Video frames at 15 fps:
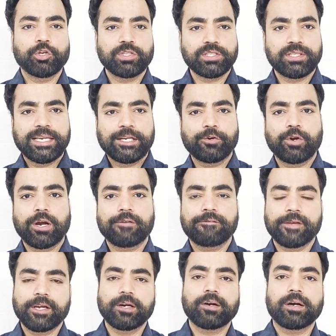You just need to
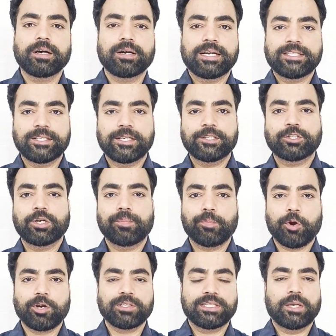configure a residential
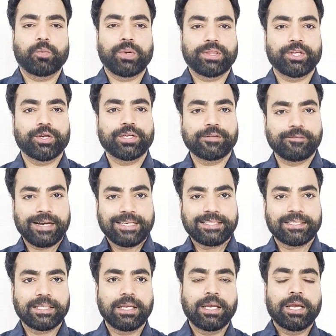proxy with your
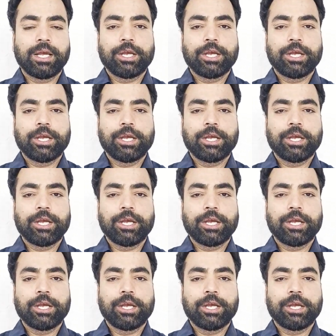device.